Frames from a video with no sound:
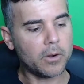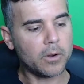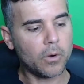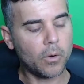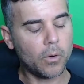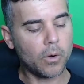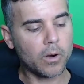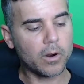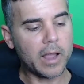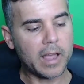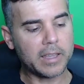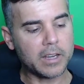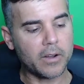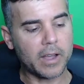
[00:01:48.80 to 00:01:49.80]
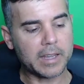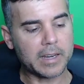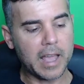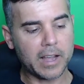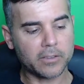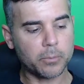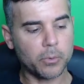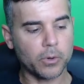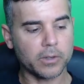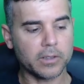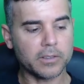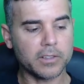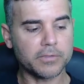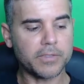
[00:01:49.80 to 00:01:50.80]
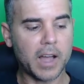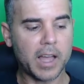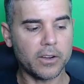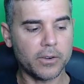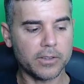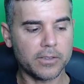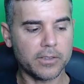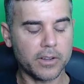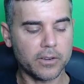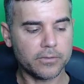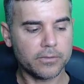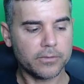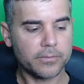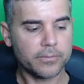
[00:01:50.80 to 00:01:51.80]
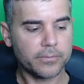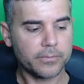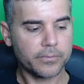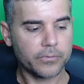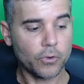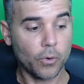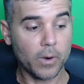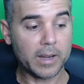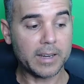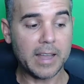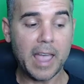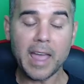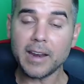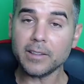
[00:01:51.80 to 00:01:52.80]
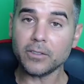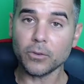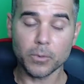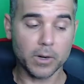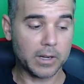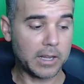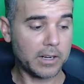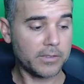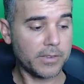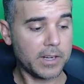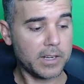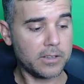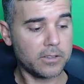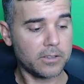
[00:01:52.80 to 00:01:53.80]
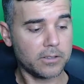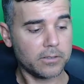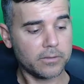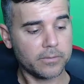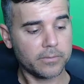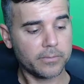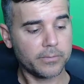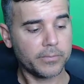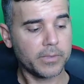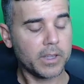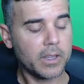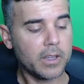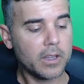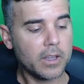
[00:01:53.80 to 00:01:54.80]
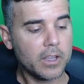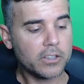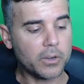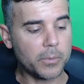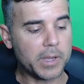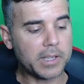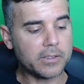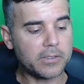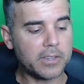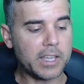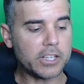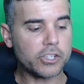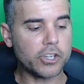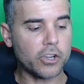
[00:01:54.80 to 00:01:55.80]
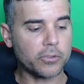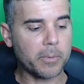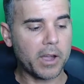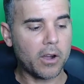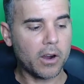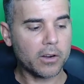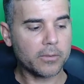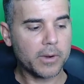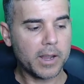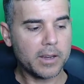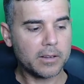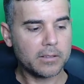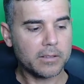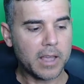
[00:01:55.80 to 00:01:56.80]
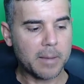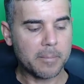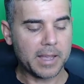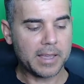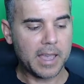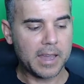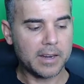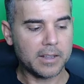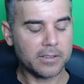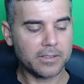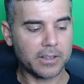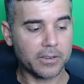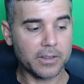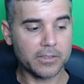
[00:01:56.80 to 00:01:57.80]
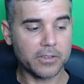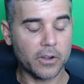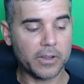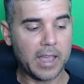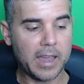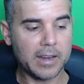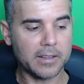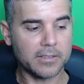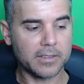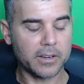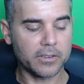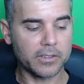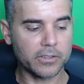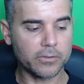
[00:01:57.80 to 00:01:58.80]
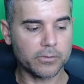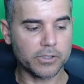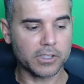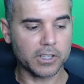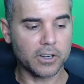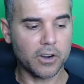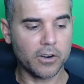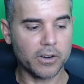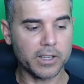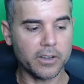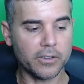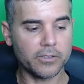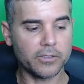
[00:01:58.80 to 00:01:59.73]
Or I can export the file itself, or I can edit the workout if I need to. So we can see it shows my heart rate and my cadence. There is no cadence here. This is just a cardio.